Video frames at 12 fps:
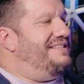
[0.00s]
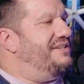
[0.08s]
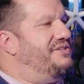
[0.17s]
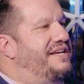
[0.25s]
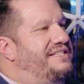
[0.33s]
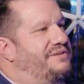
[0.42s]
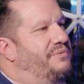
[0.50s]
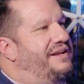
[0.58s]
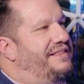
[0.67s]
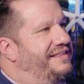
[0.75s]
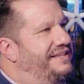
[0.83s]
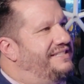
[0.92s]
So Jason, one
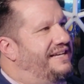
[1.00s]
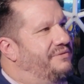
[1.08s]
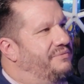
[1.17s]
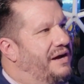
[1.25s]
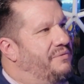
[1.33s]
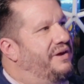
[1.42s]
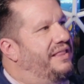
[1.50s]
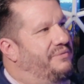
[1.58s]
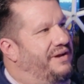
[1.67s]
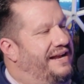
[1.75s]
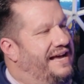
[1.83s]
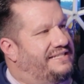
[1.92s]
of the things I really
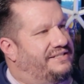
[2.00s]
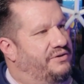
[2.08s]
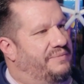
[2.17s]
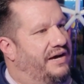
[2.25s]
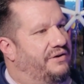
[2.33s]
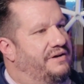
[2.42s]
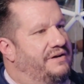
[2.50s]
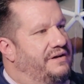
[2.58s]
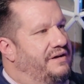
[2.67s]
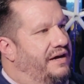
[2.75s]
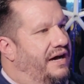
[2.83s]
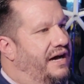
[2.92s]
wanted to ask you about
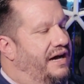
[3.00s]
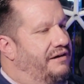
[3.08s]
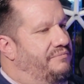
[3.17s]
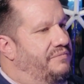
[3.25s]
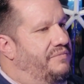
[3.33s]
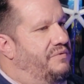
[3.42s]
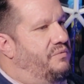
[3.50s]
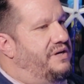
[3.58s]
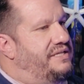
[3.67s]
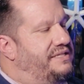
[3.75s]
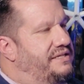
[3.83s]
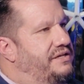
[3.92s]

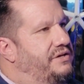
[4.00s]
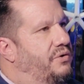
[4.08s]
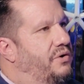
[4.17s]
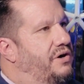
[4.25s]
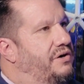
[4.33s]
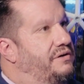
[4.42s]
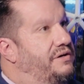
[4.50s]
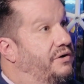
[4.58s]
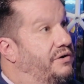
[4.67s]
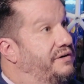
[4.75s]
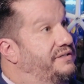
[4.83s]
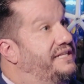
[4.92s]
was
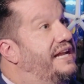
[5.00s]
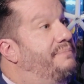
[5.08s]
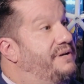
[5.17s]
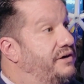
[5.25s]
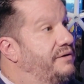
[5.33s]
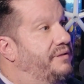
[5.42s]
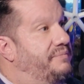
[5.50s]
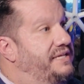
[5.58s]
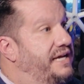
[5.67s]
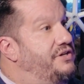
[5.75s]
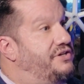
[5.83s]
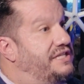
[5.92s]
your setup and your
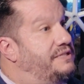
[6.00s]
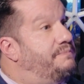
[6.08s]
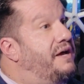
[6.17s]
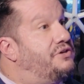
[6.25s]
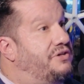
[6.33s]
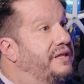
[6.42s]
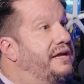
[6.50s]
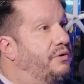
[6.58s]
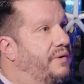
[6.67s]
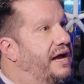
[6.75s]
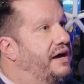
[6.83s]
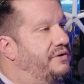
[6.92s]
implementation, especially
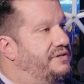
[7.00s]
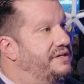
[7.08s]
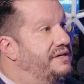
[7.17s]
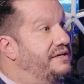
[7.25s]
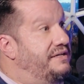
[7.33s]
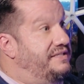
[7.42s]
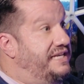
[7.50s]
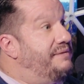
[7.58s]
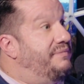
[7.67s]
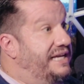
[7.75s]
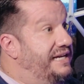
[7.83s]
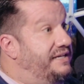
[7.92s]
around
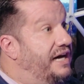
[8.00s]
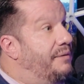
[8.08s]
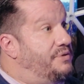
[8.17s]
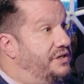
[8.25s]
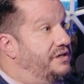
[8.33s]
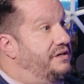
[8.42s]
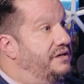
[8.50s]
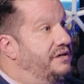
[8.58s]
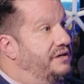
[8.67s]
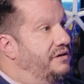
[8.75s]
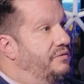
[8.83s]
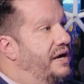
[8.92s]
team lead adoption,
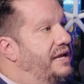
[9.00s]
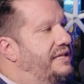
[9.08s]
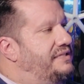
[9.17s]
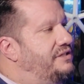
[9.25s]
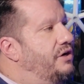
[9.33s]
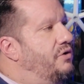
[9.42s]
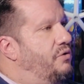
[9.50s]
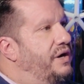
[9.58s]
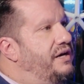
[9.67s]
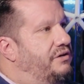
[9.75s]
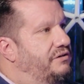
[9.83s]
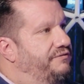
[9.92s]
right? It's so
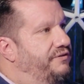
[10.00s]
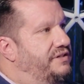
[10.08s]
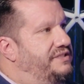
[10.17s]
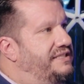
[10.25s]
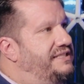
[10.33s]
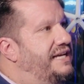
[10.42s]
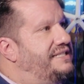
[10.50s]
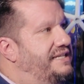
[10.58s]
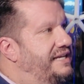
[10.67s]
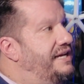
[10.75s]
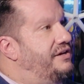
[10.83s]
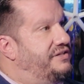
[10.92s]
critical for success
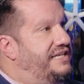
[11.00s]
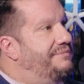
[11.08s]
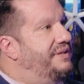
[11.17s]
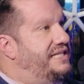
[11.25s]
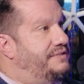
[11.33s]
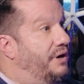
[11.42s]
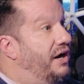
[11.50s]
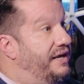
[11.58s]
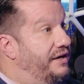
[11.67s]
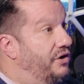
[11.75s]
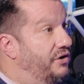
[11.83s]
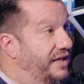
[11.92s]
to get your team leads bought
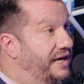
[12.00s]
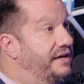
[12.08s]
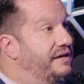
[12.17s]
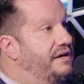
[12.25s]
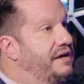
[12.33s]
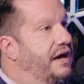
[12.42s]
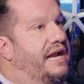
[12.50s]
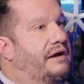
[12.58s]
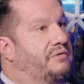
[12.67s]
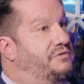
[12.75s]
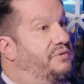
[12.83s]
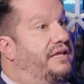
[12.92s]
in early. And
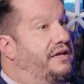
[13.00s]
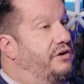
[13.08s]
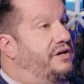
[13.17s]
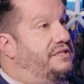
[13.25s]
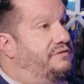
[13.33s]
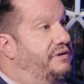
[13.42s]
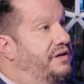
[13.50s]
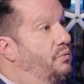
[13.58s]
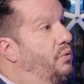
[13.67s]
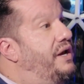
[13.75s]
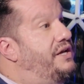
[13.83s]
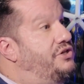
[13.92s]
I was really curious,
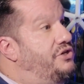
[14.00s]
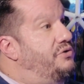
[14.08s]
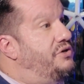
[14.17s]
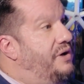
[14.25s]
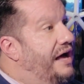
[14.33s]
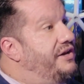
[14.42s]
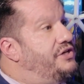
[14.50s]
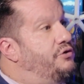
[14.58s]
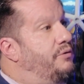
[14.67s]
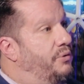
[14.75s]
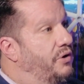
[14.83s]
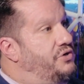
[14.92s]
what did you do? How did
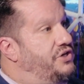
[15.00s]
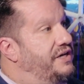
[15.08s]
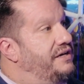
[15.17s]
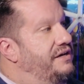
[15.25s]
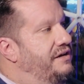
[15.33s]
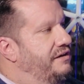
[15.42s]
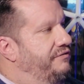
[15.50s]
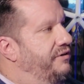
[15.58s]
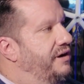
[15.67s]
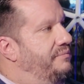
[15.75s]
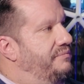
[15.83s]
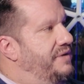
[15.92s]
you approach it
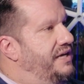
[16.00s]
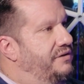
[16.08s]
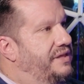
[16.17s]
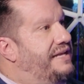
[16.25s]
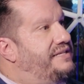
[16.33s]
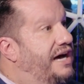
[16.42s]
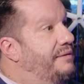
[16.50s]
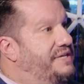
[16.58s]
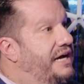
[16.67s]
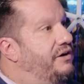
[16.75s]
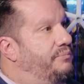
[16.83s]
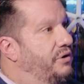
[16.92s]
from, that top
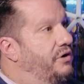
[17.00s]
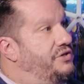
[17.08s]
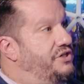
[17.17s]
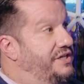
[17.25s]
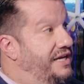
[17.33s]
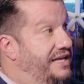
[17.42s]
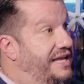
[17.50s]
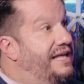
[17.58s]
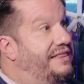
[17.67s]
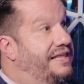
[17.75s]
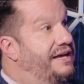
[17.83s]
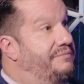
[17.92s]
down approach to
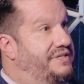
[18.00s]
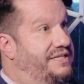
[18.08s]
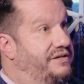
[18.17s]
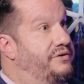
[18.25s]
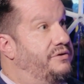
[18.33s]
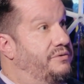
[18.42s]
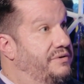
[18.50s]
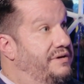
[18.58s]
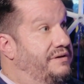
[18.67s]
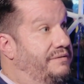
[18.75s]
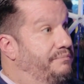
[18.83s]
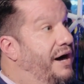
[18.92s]
get them to
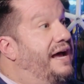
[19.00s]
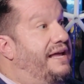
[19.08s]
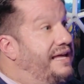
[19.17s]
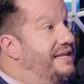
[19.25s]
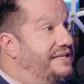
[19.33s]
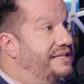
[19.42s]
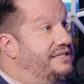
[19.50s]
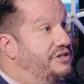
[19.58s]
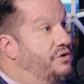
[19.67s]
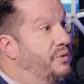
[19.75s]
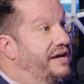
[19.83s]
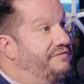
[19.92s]
buy into this
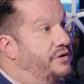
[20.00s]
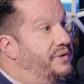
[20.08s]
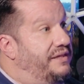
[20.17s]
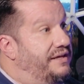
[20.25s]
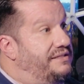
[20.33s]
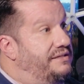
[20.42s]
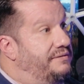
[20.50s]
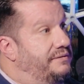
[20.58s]
new way of doing things?